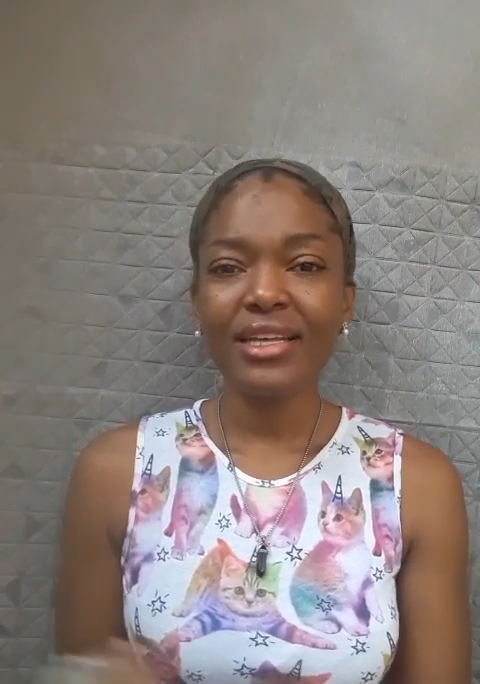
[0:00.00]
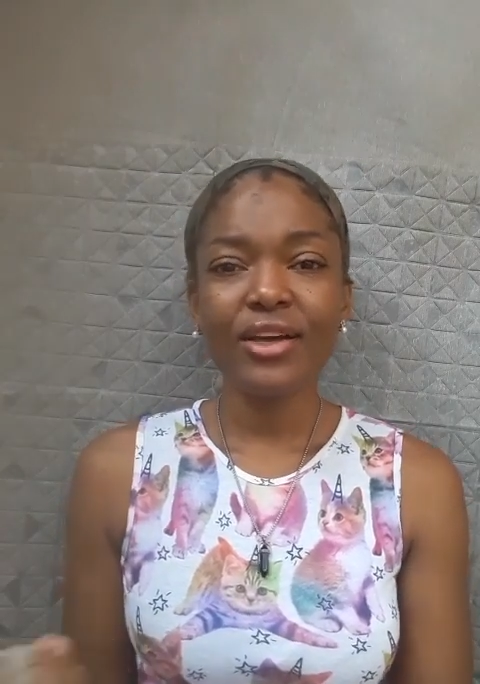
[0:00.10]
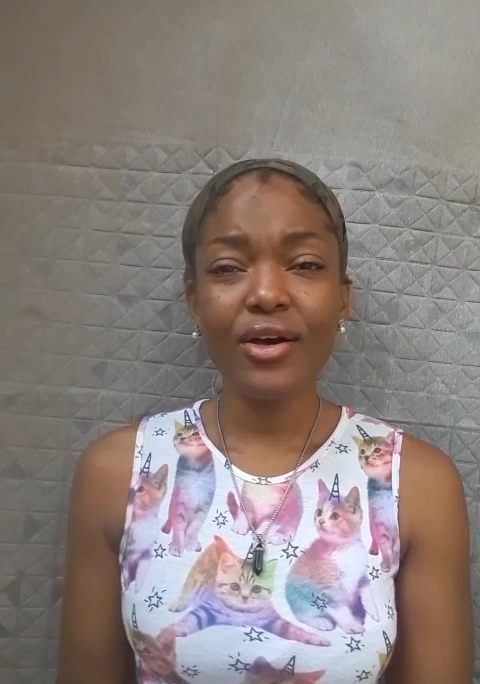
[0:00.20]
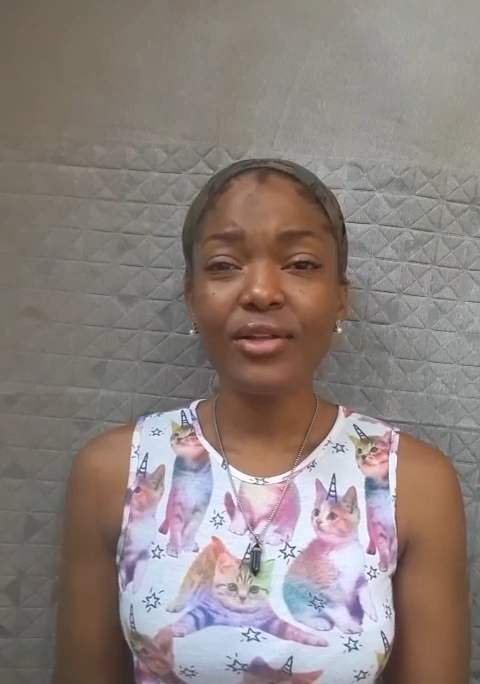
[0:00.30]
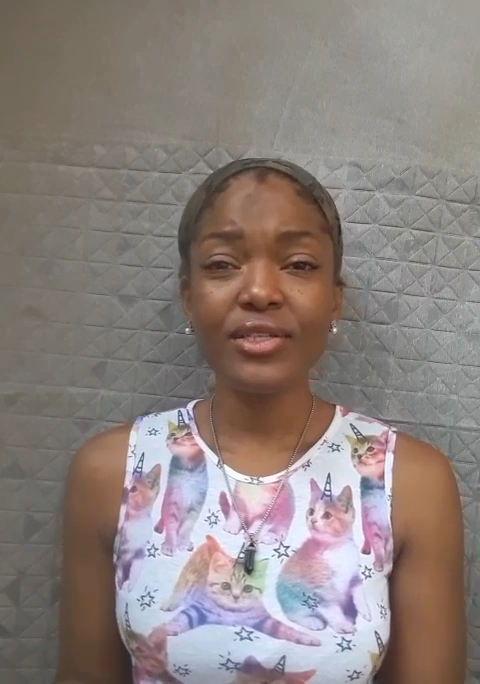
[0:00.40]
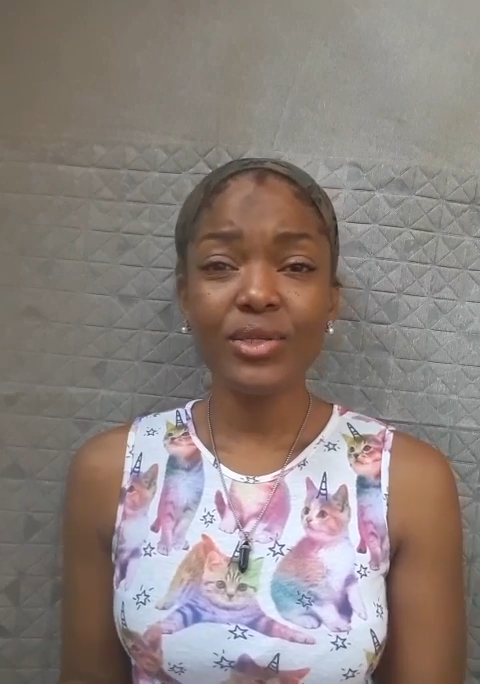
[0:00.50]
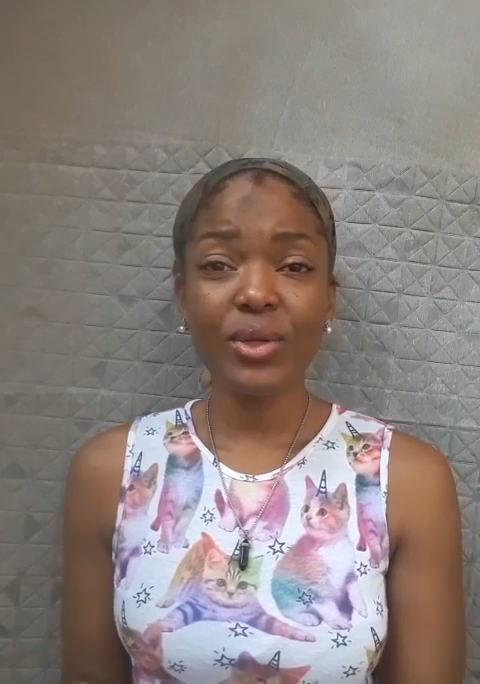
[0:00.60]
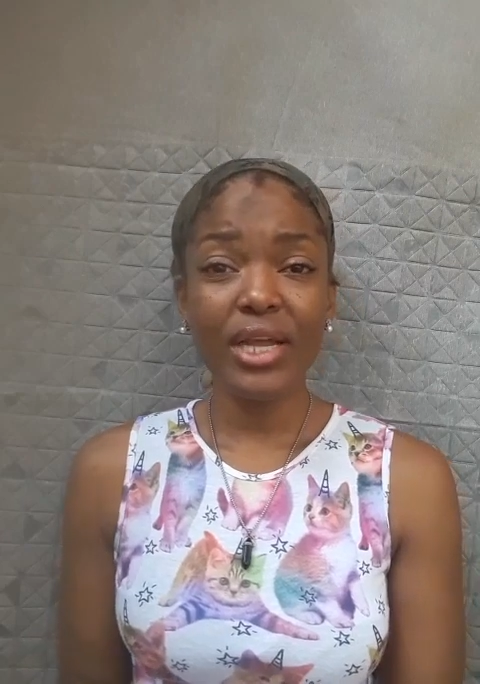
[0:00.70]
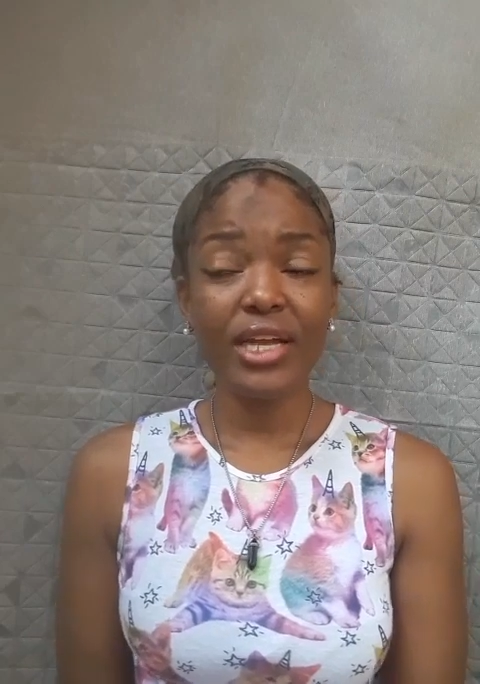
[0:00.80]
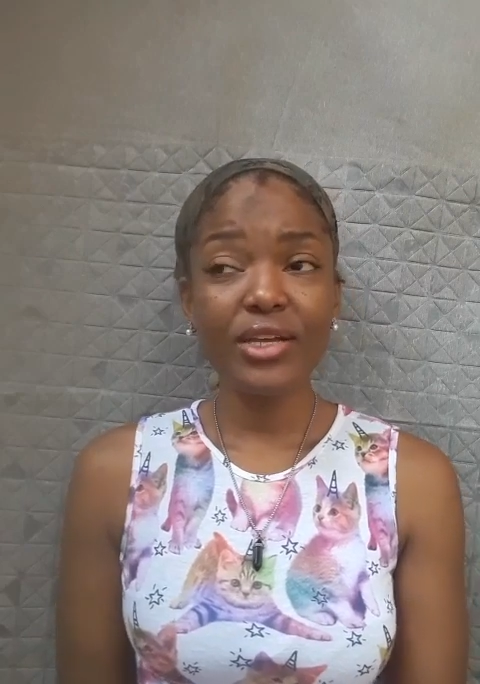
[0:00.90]
They
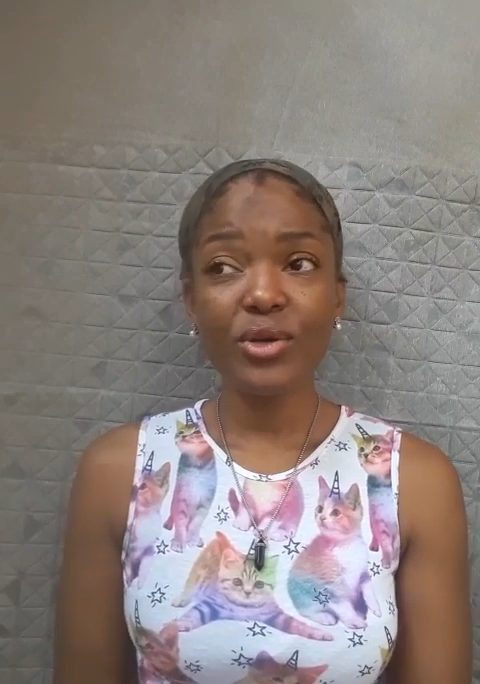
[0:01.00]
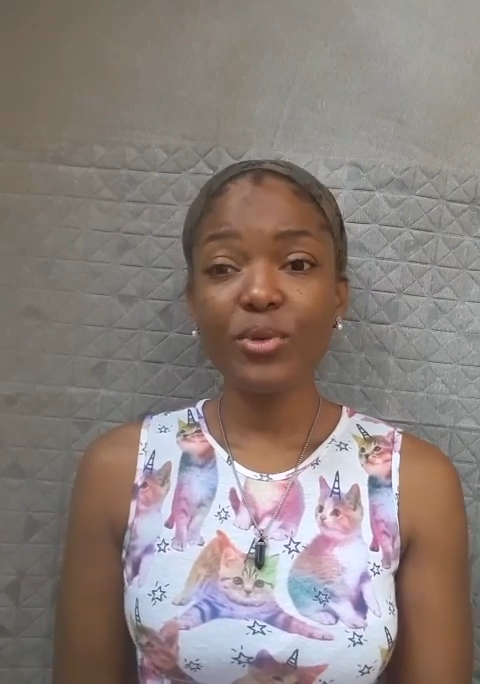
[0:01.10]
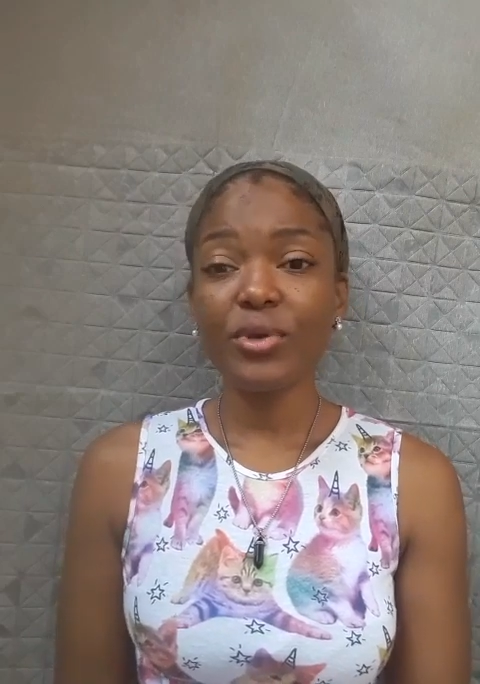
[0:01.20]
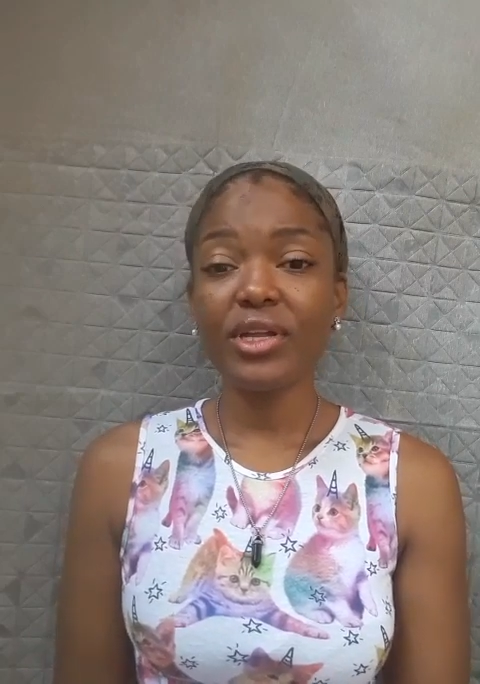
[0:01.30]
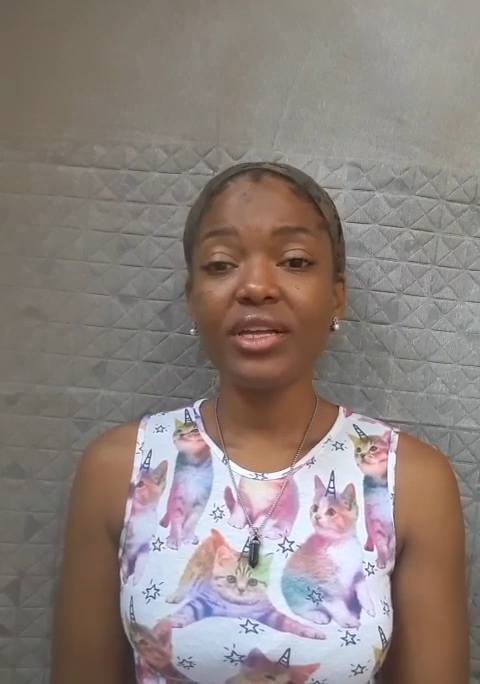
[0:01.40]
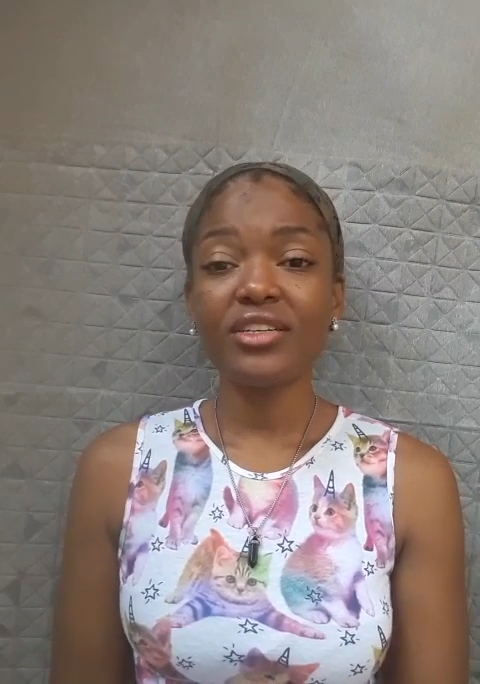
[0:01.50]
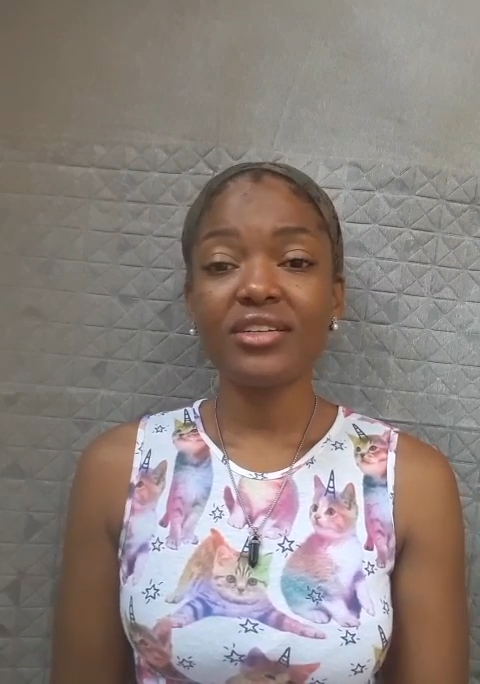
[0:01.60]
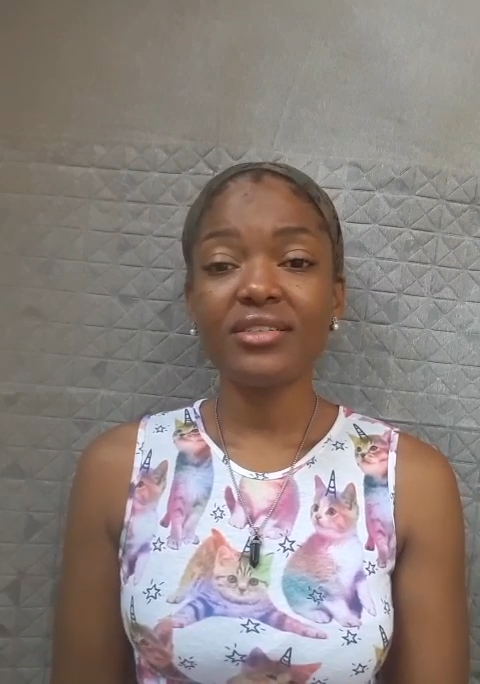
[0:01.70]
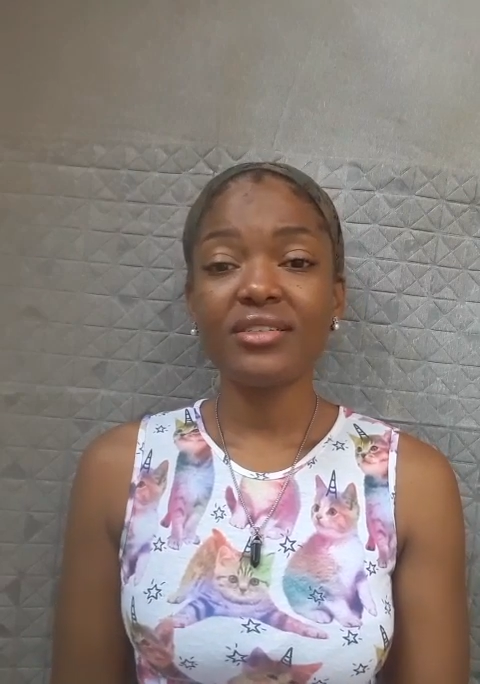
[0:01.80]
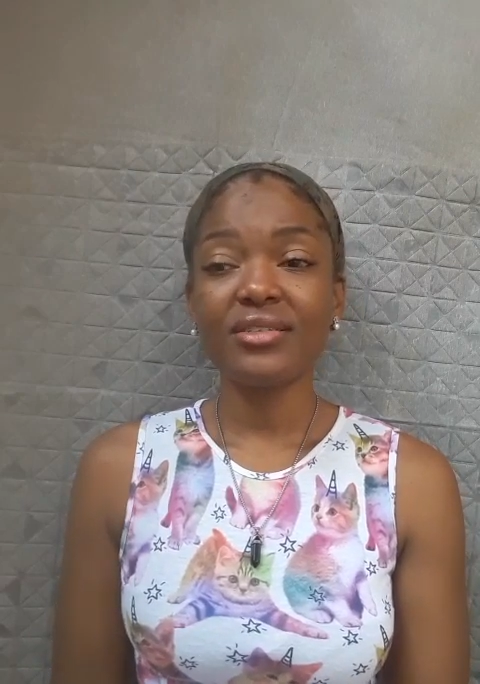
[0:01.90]
also like you, but they
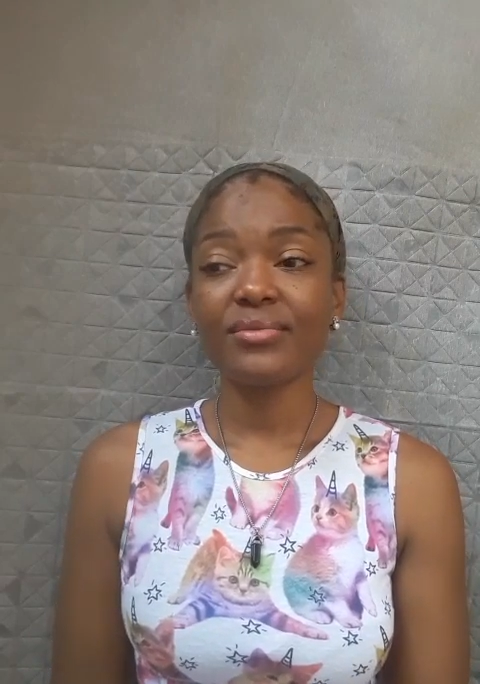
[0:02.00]
just,